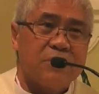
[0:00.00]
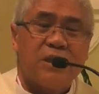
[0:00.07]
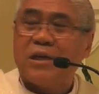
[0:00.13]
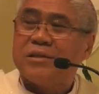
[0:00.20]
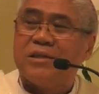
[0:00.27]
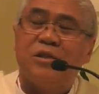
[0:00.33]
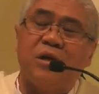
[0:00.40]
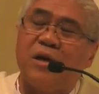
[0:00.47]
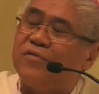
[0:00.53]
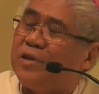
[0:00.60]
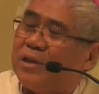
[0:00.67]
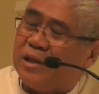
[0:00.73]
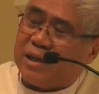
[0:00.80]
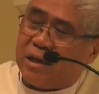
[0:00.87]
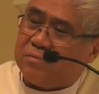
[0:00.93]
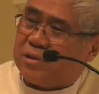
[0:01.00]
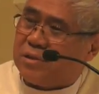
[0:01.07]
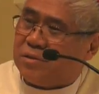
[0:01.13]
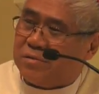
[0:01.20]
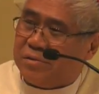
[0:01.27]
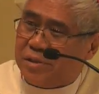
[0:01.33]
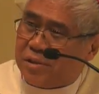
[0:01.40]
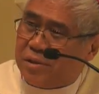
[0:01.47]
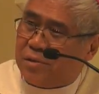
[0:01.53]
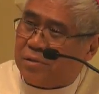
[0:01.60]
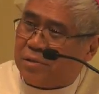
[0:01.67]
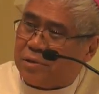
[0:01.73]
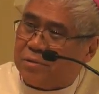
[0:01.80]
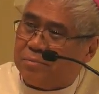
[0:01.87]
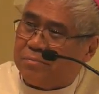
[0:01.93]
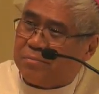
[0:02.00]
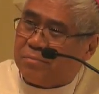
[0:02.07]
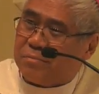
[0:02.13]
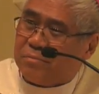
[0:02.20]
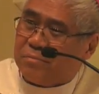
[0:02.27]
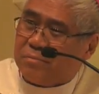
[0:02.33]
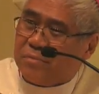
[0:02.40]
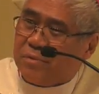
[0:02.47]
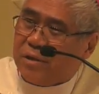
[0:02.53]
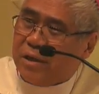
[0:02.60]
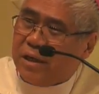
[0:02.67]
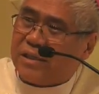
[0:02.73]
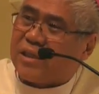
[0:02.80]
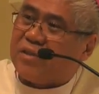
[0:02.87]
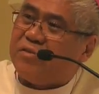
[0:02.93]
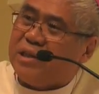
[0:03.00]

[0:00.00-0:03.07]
then I think you have not encountered the risen Lord. It's